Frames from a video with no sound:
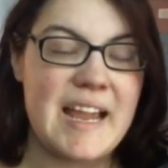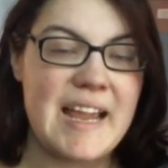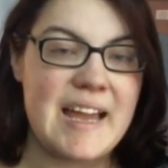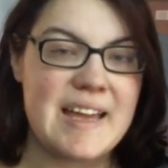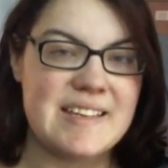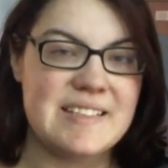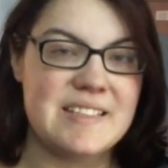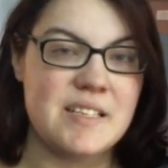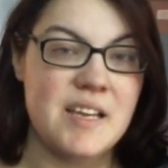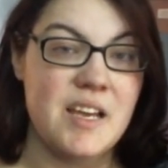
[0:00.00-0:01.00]

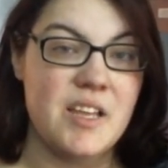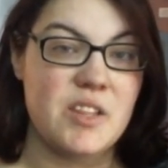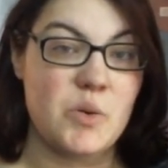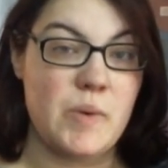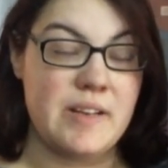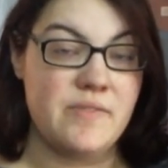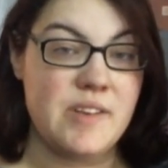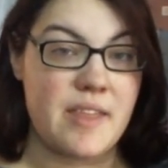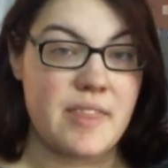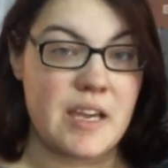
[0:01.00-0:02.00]
and The Queen of
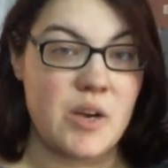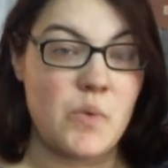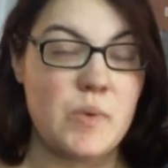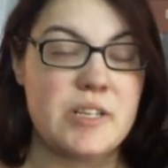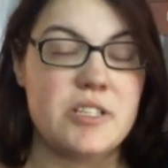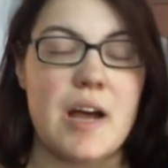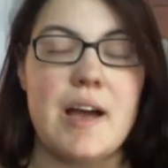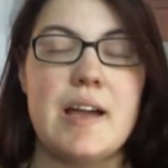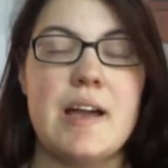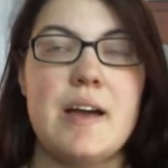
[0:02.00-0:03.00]
Nothing, which
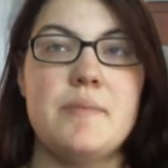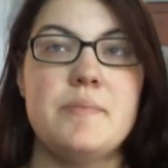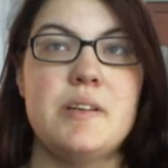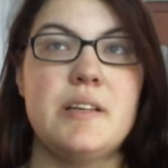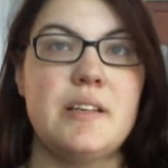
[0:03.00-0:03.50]
I am